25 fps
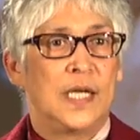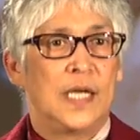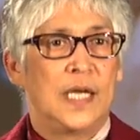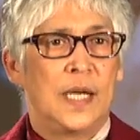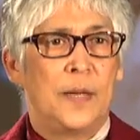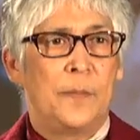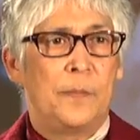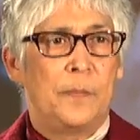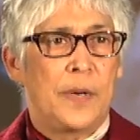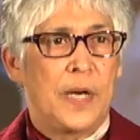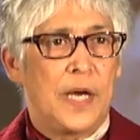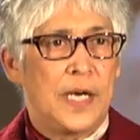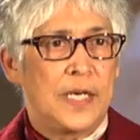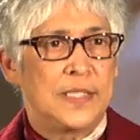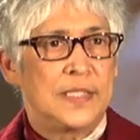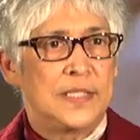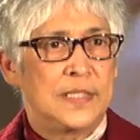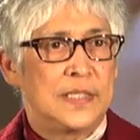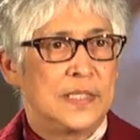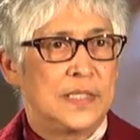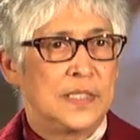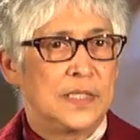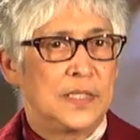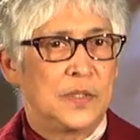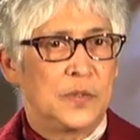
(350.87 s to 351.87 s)
a
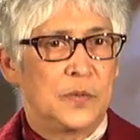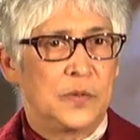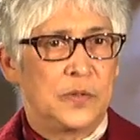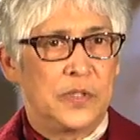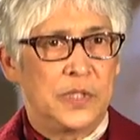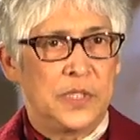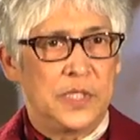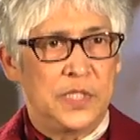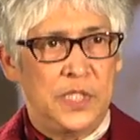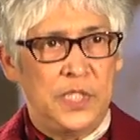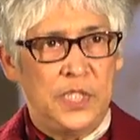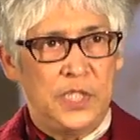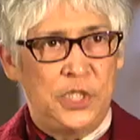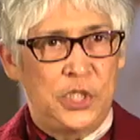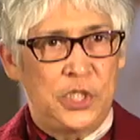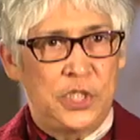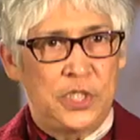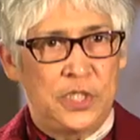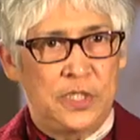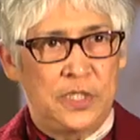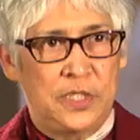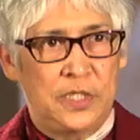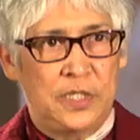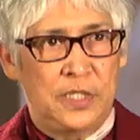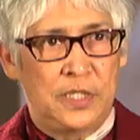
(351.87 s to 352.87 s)
pastor or a teacher,